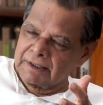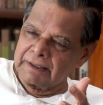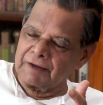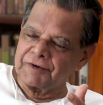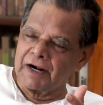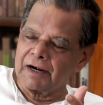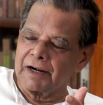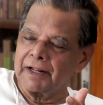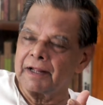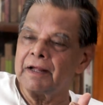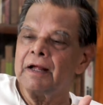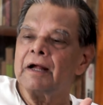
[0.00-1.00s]

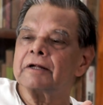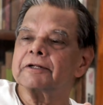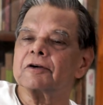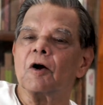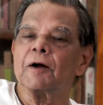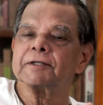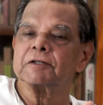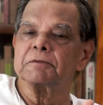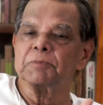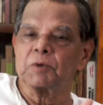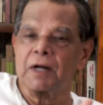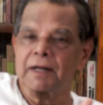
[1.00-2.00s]
Definitely, the gods of
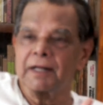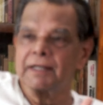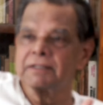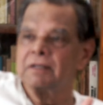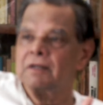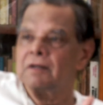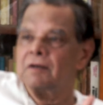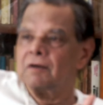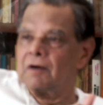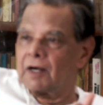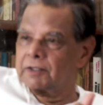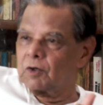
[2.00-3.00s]
the Puranas
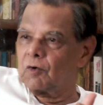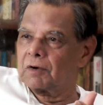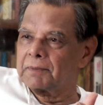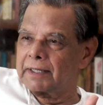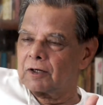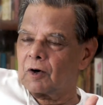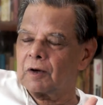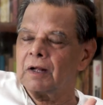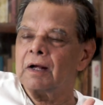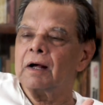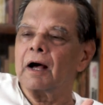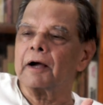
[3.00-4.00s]
are the overmind gods.
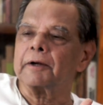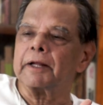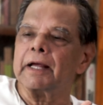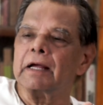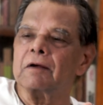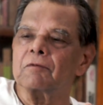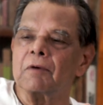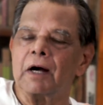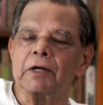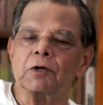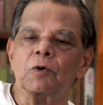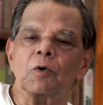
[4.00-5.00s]
Agni,
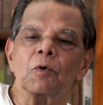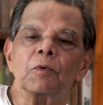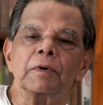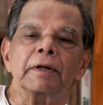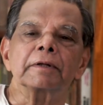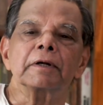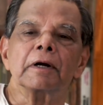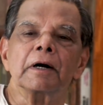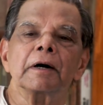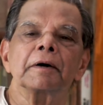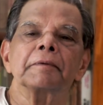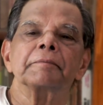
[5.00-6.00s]
Vayu,
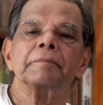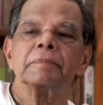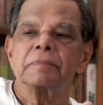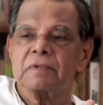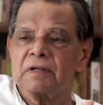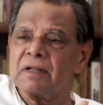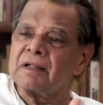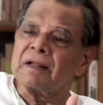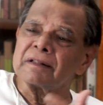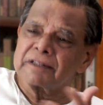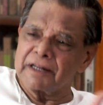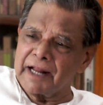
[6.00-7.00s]
Indra,
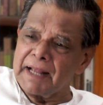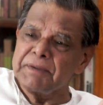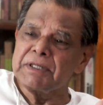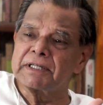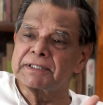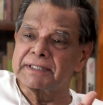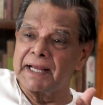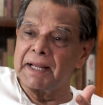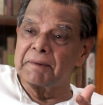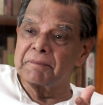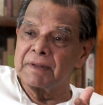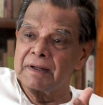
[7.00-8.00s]
the names are the
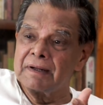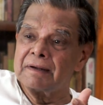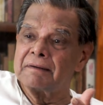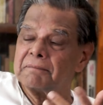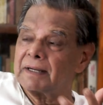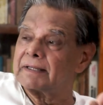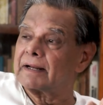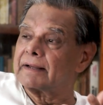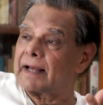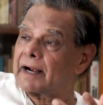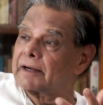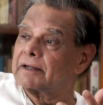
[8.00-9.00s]
same, but their
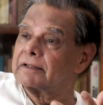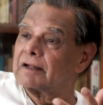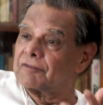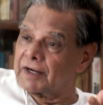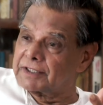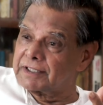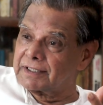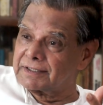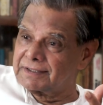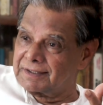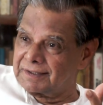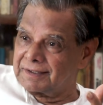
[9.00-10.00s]
character, their functions,